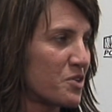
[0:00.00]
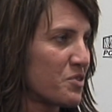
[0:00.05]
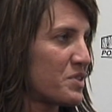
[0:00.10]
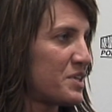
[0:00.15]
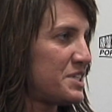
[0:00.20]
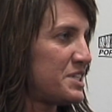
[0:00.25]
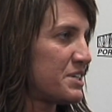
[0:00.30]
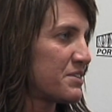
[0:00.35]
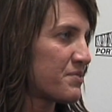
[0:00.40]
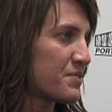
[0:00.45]

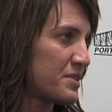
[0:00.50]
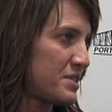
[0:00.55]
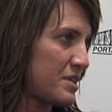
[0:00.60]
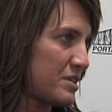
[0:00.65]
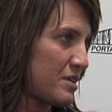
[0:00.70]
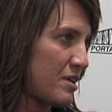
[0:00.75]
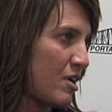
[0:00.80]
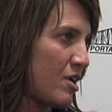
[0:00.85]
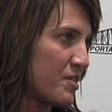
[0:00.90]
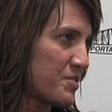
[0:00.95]
the different
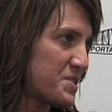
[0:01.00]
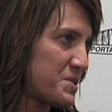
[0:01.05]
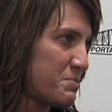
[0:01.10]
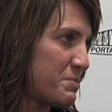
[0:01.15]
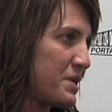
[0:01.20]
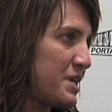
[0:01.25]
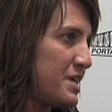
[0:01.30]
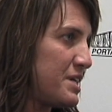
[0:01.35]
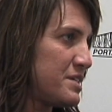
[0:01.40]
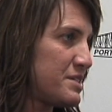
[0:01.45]
off
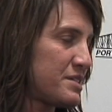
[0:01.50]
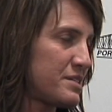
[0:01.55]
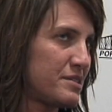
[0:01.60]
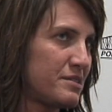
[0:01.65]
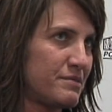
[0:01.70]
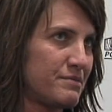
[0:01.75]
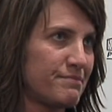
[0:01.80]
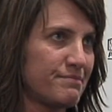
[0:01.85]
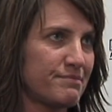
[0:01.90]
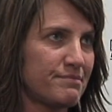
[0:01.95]
speeds,
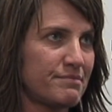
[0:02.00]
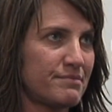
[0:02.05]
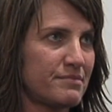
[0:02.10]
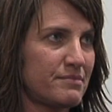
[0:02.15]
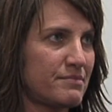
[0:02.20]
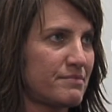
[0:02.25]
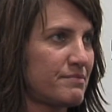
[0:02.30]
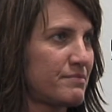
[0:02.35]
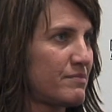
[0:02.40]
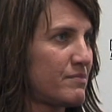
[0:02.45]
and
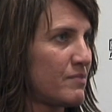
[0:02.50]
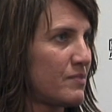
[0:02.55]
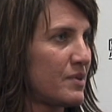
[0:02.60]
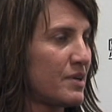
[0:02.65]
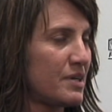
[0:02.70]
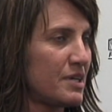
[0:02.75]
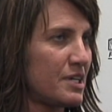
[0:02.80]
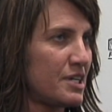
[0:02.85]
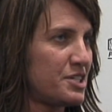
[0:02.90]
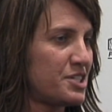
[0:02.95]

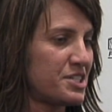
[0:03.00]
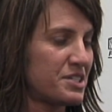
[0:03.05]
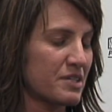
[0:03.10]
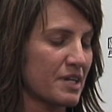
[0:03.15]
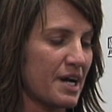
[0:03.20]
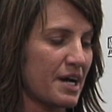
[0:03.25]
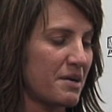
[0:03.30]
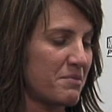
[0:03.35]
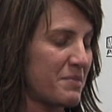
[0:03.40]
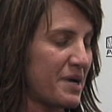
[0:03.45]
it
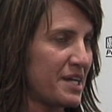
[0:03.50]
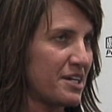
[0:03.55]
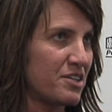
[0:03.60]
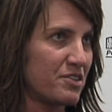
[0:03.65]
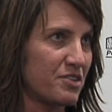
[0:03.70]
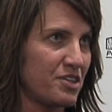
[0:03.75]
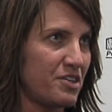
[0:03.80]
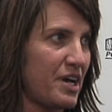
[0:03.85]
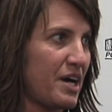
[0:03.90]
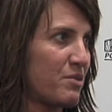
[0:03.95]
just got to me.
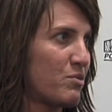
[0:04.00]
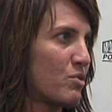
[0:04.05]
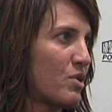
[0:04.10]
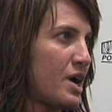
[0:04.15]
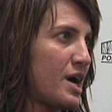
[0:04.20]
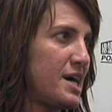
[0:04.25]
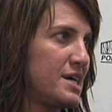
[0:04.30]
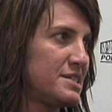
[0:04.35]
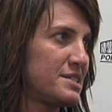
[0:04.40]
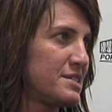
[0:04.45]
You had
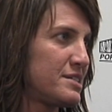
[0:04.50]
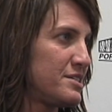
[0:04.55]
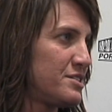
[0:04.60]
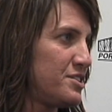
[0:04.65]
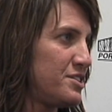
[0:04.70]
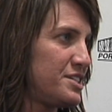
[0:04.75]
rises.